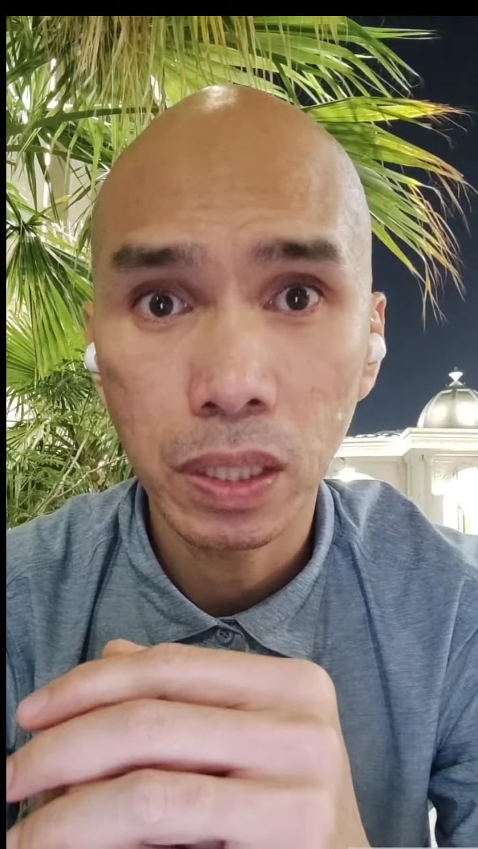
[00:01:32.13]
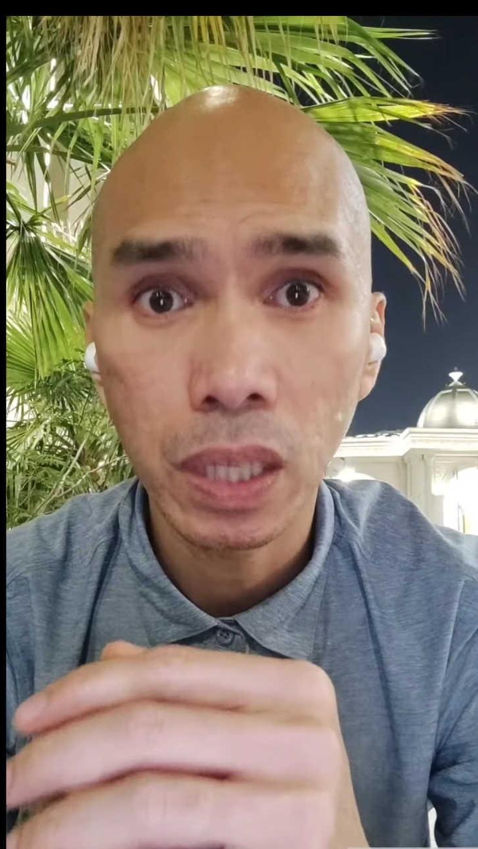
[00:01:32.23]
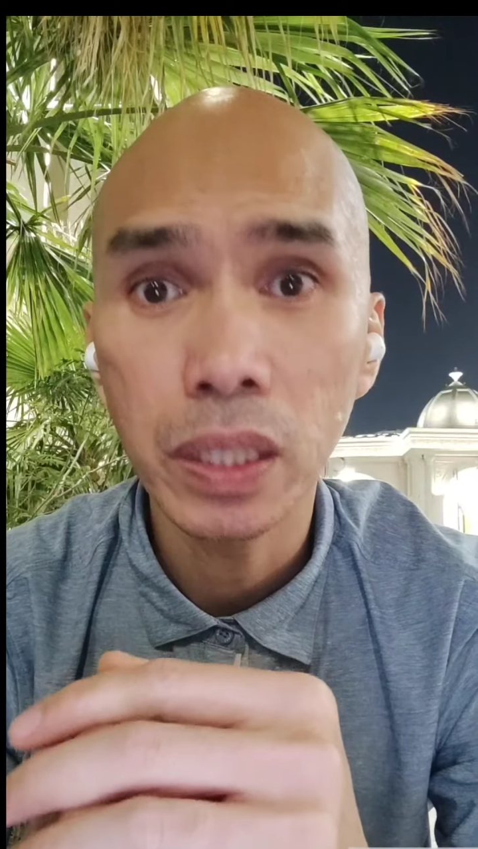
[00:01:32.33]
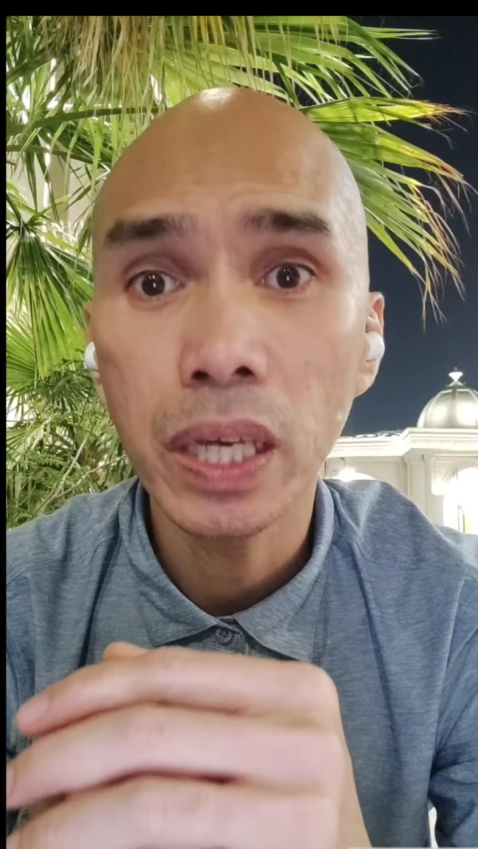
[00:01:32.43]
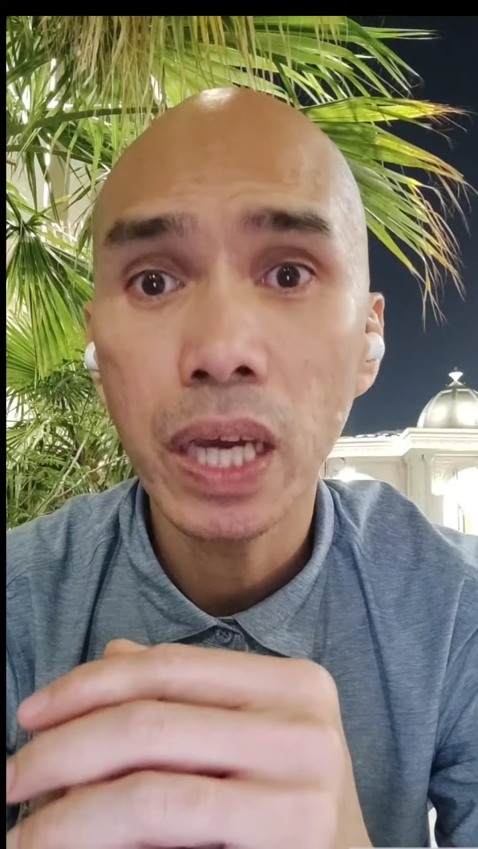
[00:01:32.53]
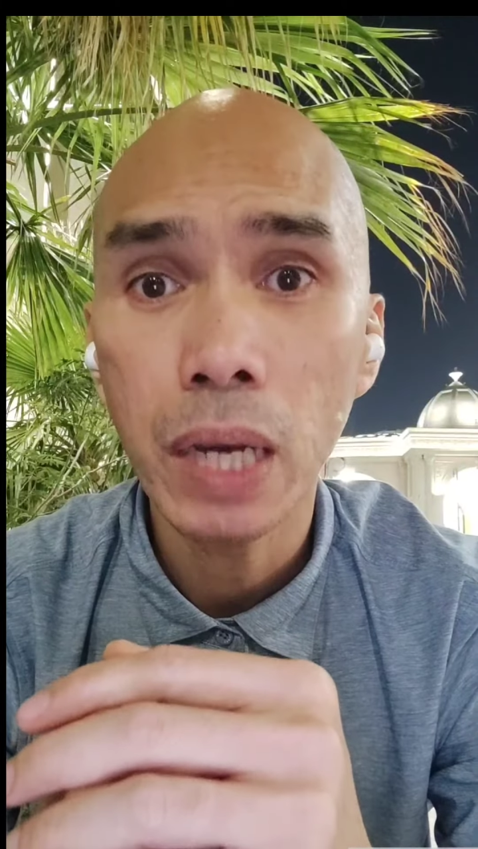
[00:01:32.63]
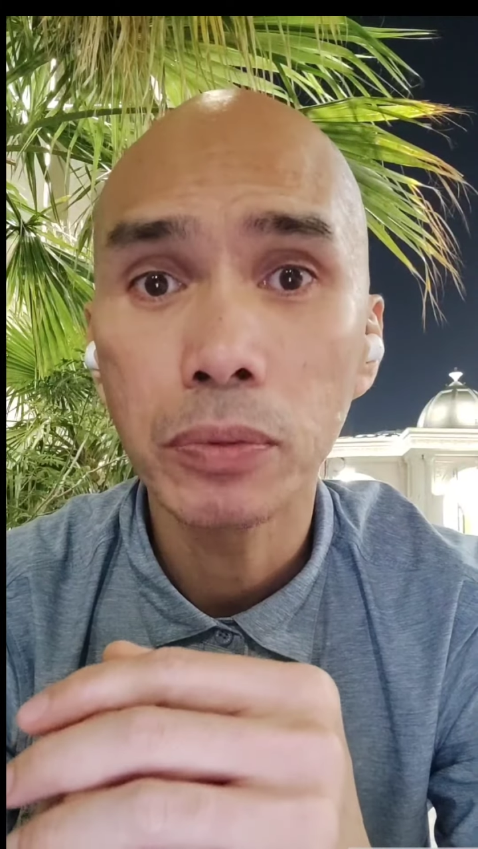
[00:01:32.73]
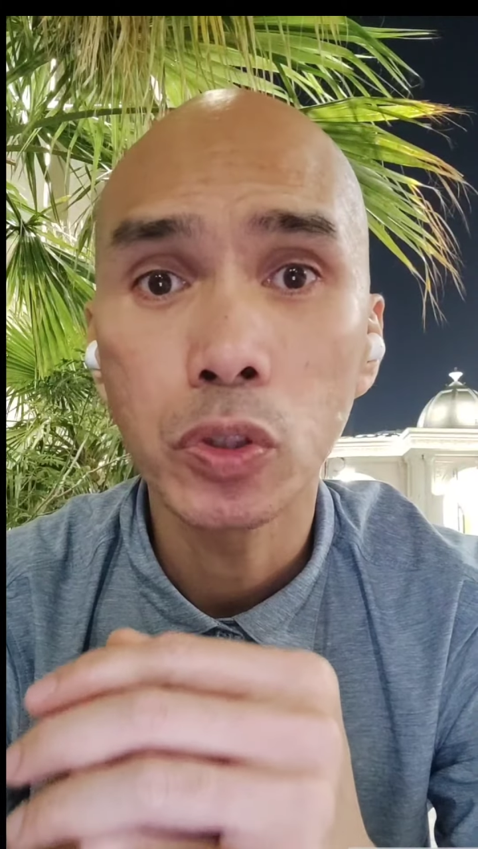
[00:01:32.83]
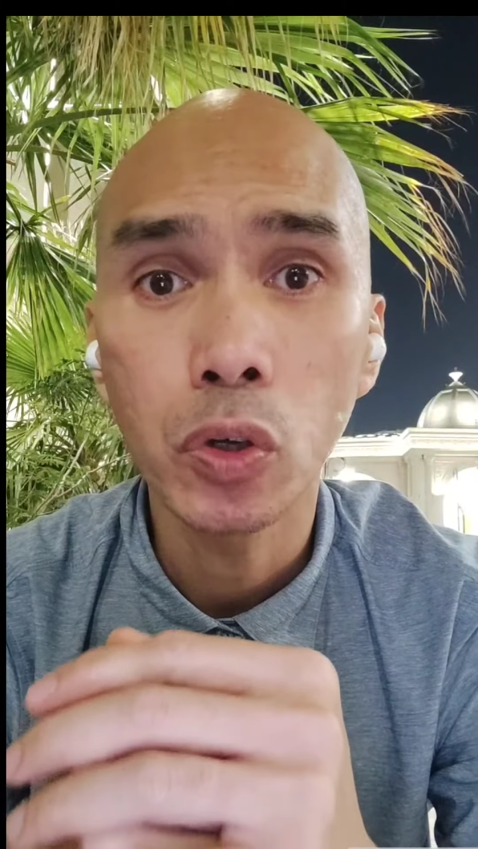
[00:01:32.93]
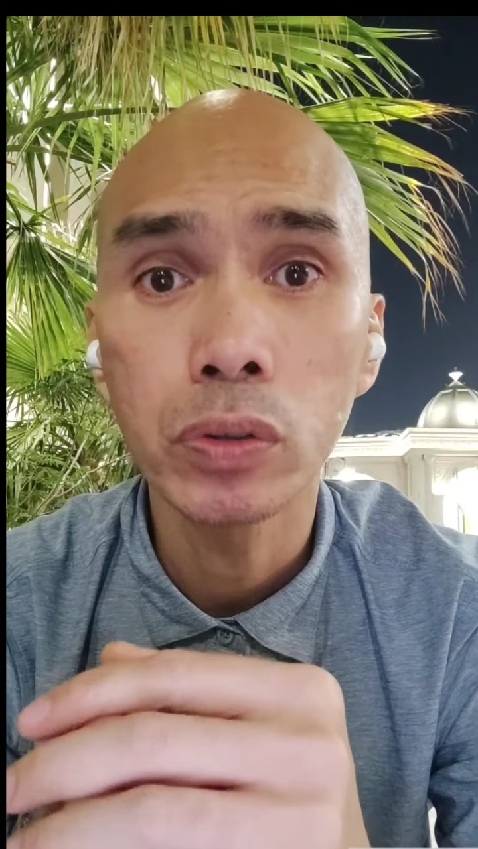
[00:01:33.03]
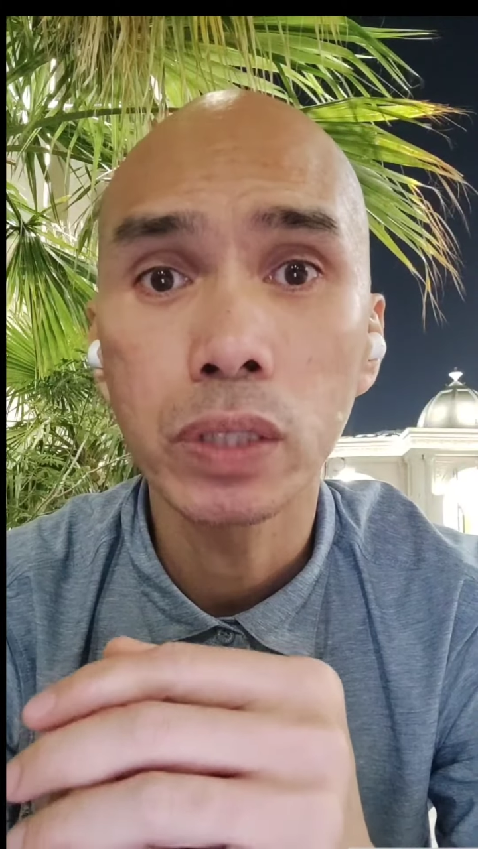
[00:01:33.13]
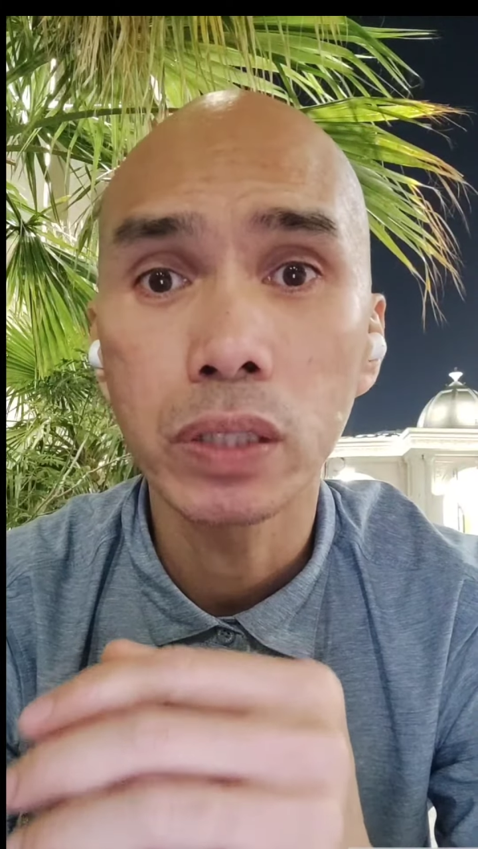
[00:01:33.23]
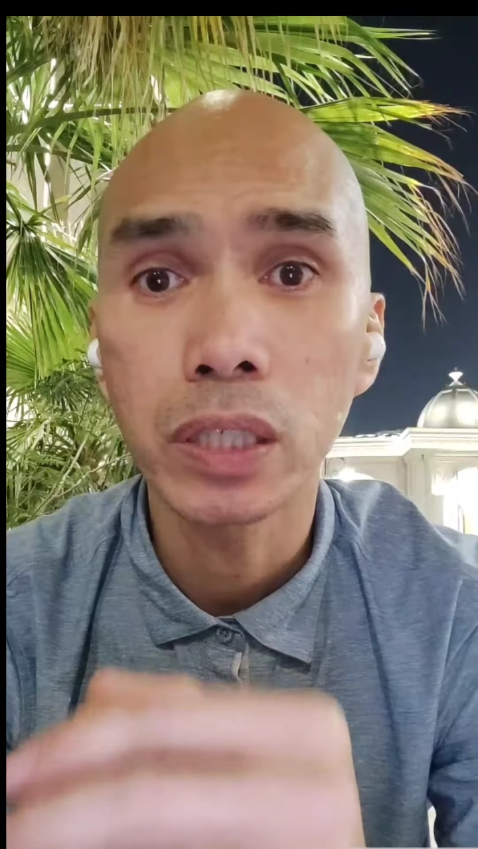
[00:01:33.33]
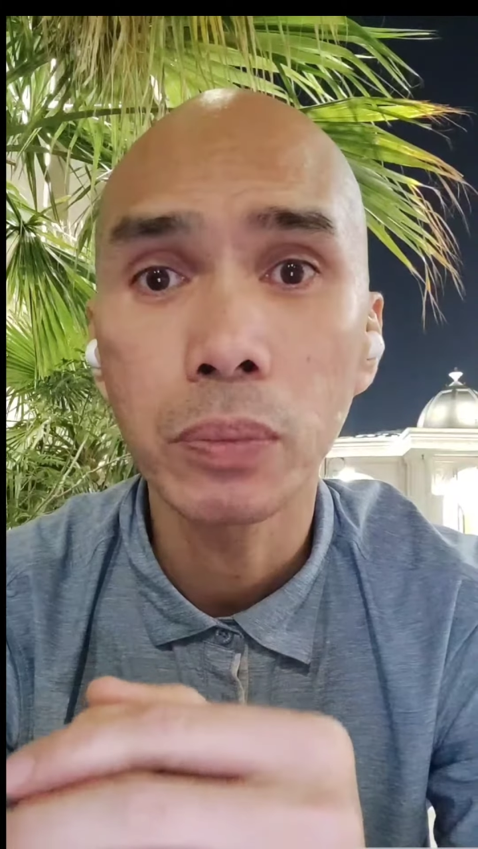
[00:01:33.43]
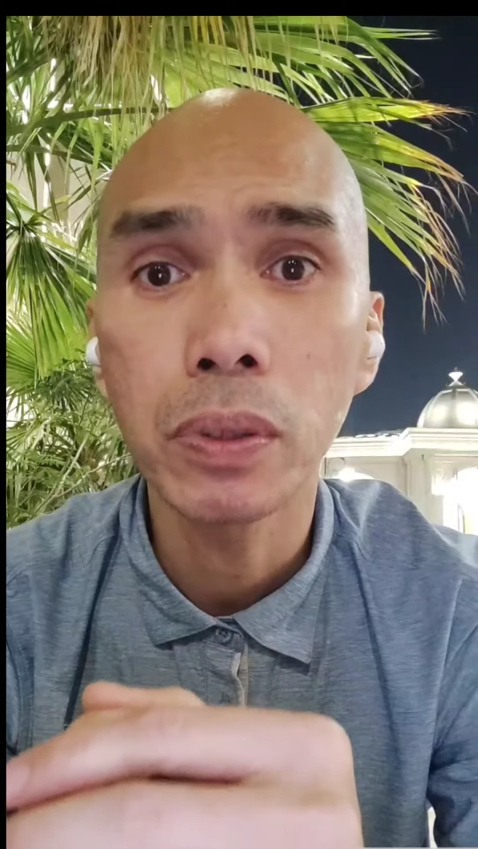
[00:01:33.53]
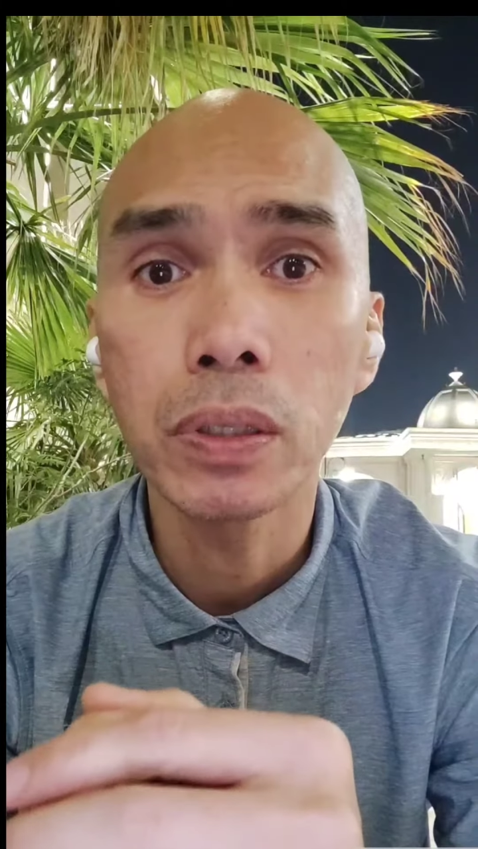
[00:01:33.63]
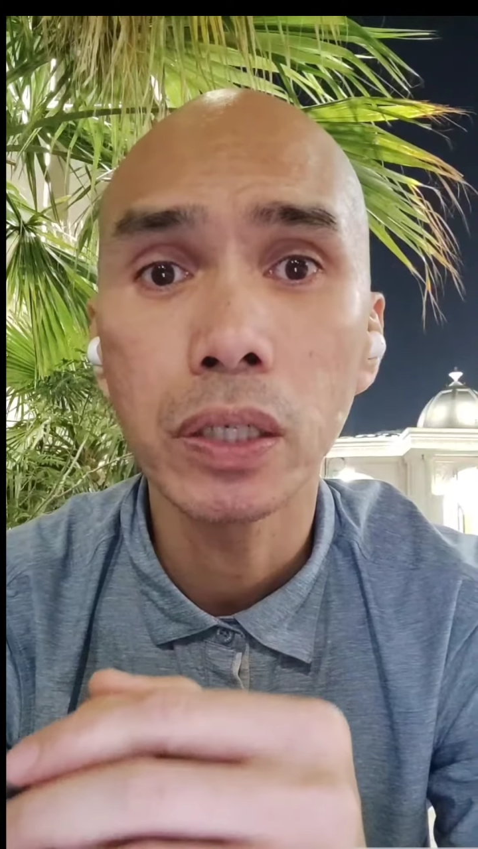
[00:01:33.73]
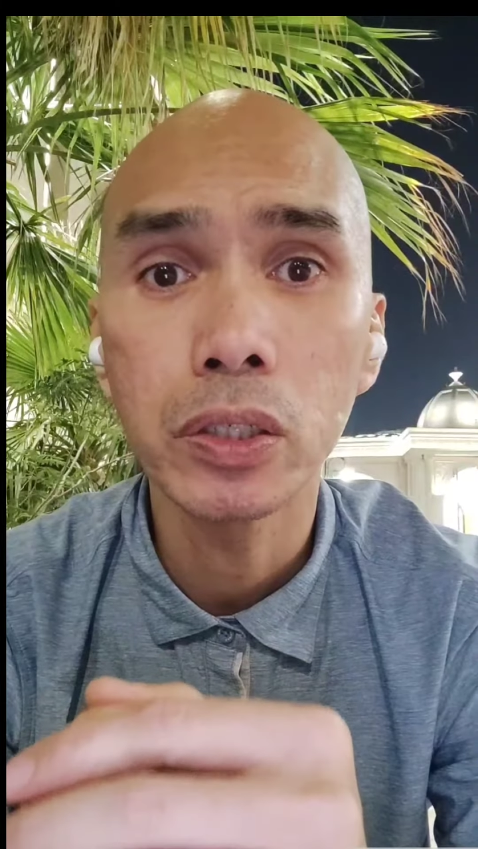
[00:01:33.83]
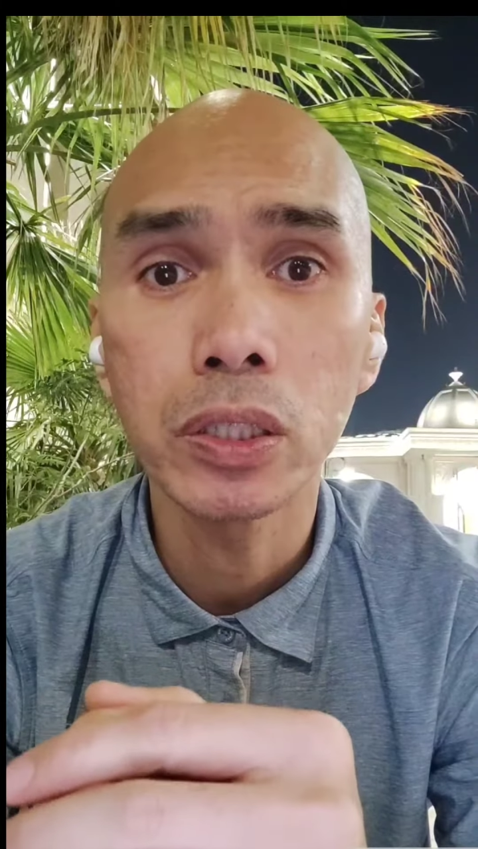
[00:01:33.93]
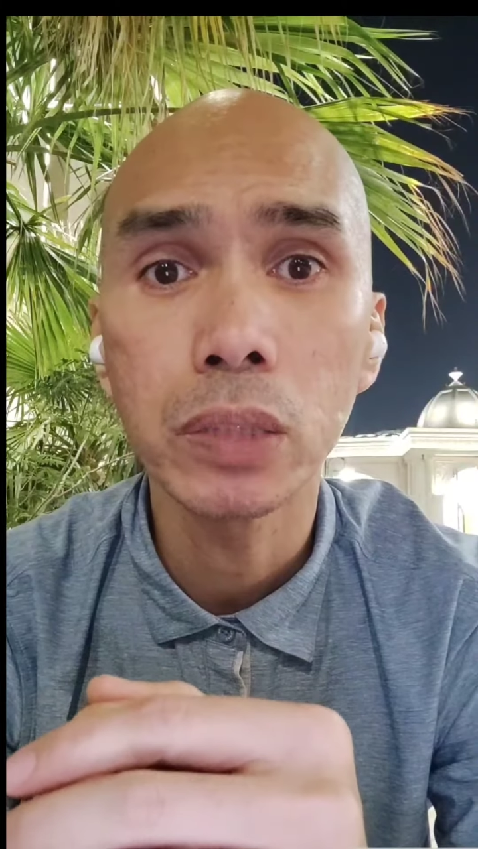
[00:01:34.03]
Studies have shown that servant
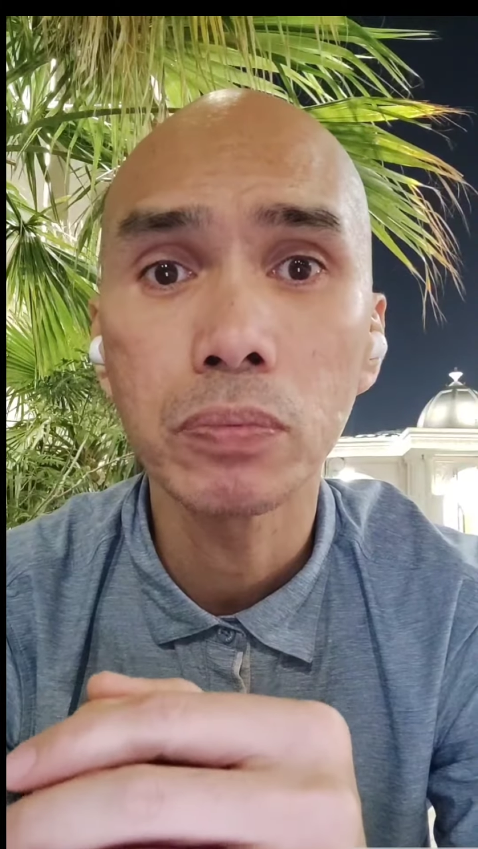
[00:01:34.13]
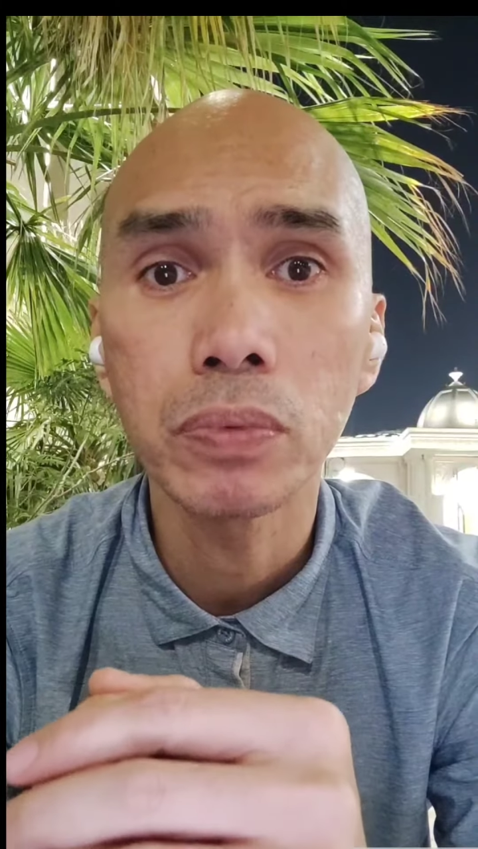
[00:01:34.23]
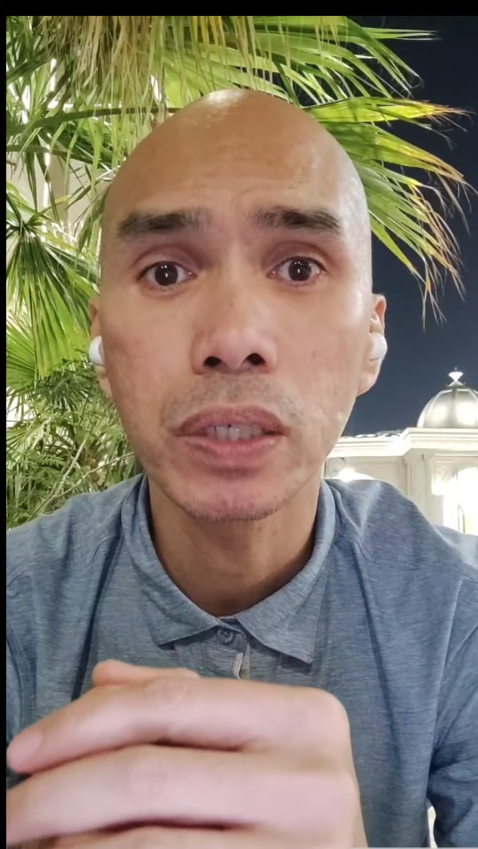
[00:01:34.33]
leadership